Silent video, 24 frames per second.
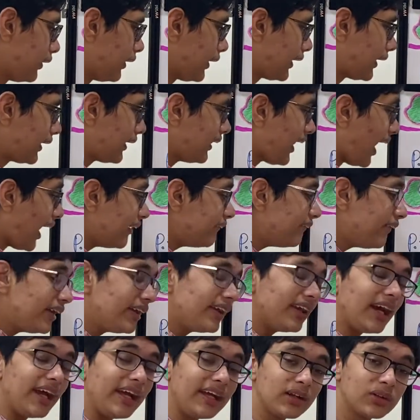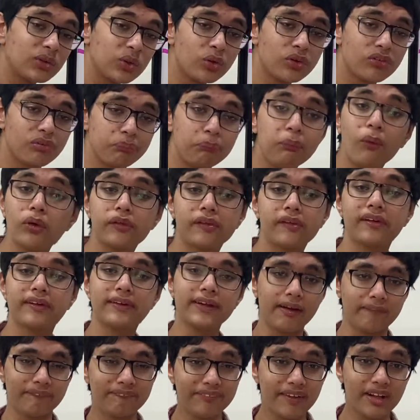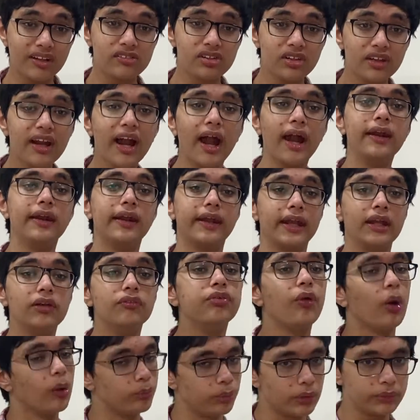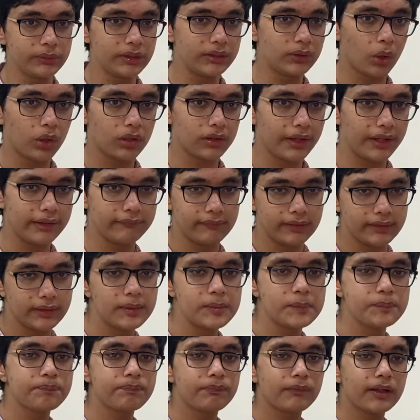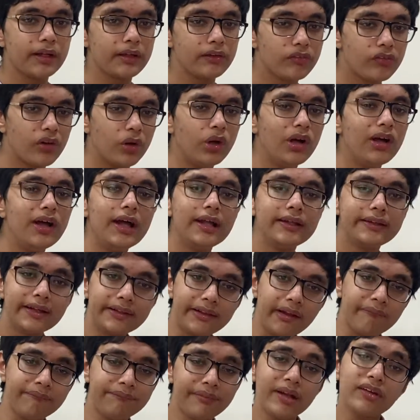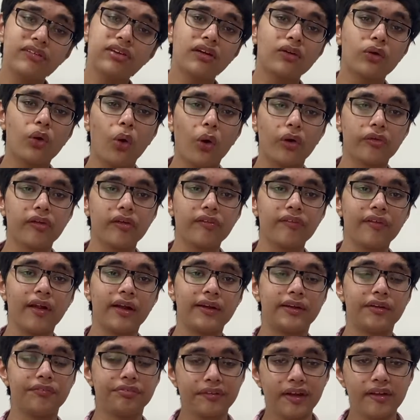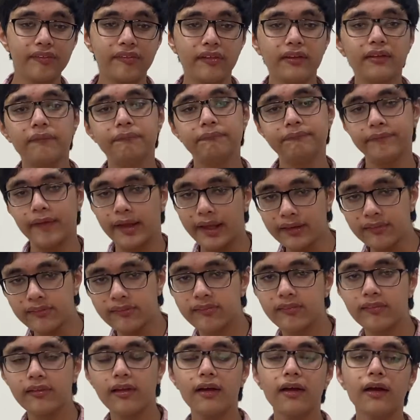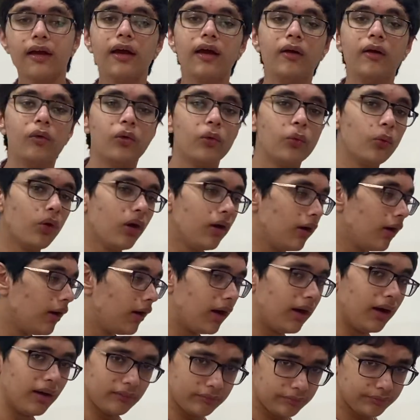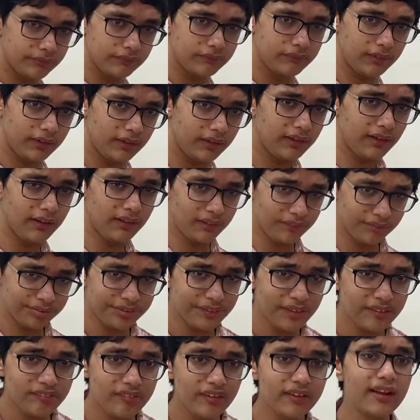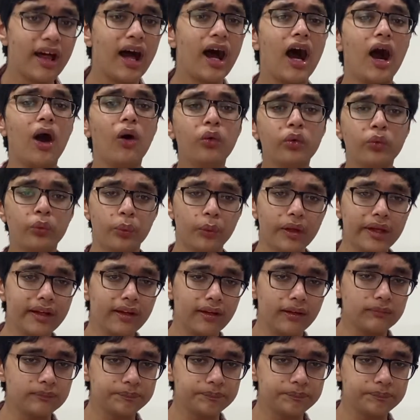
climate includes both temperature and rainfall when we talk climate. So, the temperature causes a difference in the pace, a difference in how quick